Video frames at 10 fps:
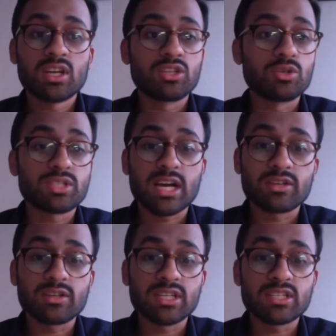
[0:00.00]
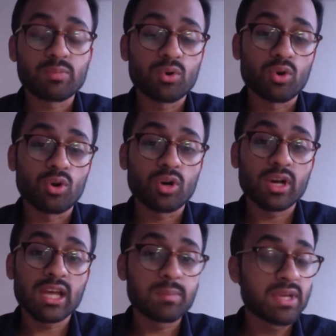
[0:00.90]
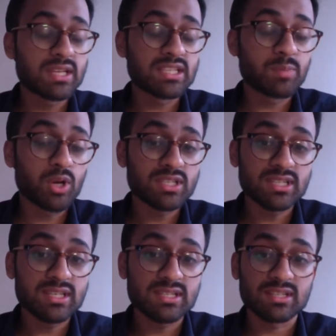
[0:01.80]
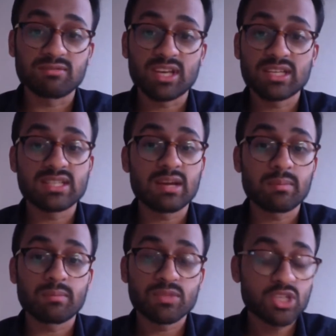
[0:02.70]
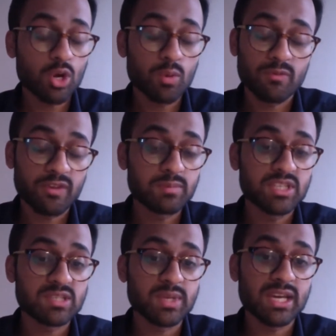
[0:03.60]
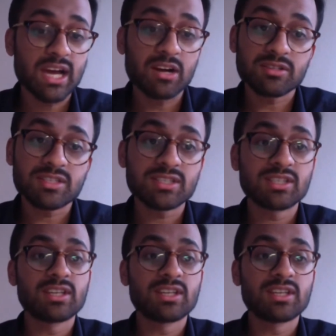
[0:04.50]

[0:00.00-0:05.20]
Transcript: Do Saudis support MBS's policies, and is there scope for them to speak out?